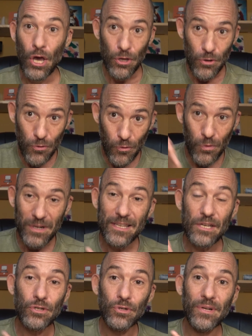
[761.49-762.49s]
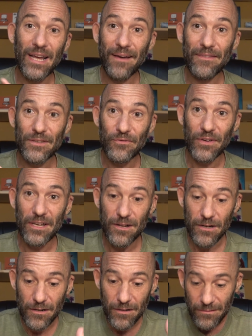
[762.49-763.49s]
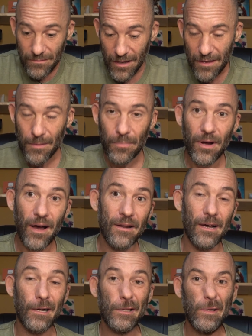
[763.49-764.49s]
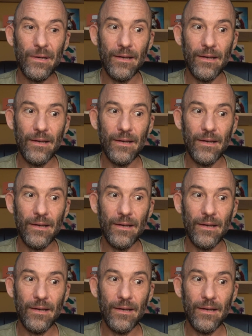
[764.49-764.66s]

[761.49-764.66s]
you really should have this feature in the product?